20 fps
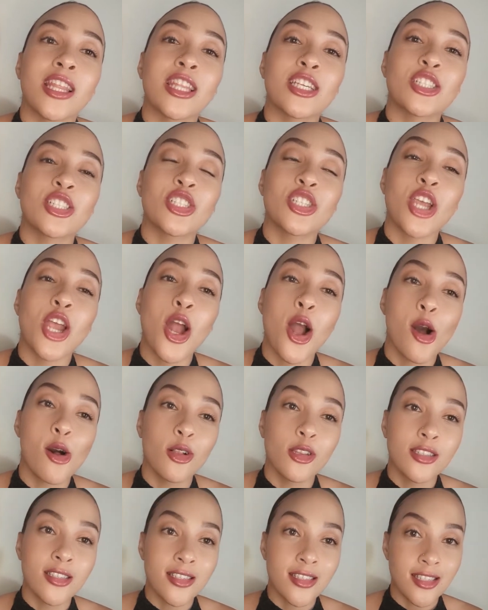the
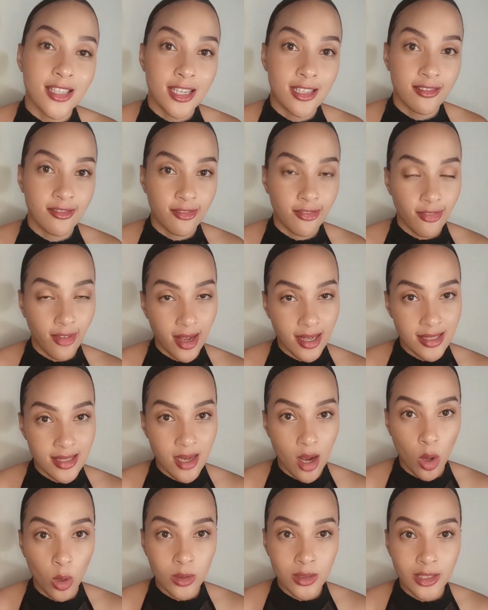shareholders in fact
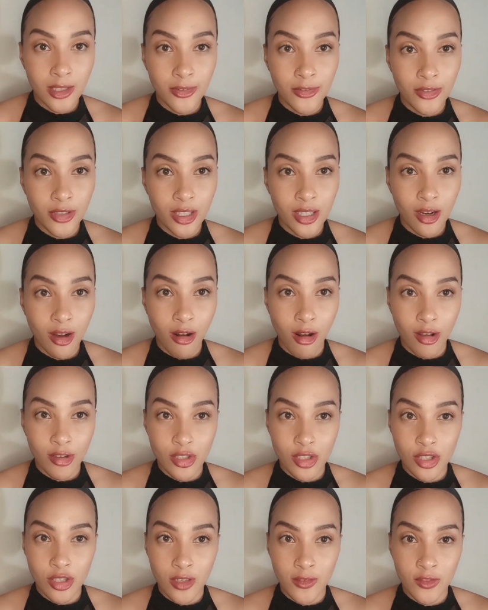hold different
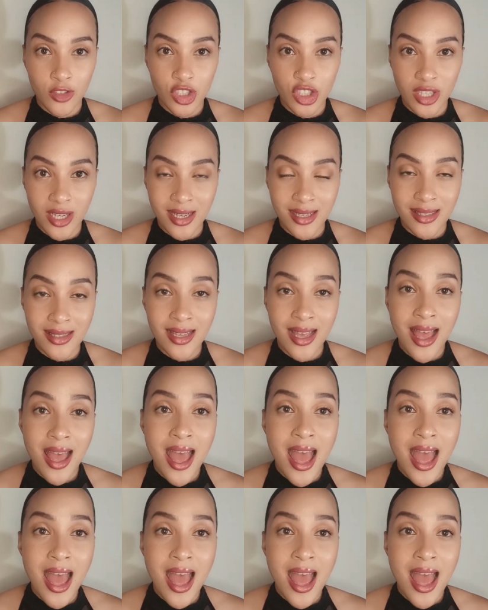classes of shares,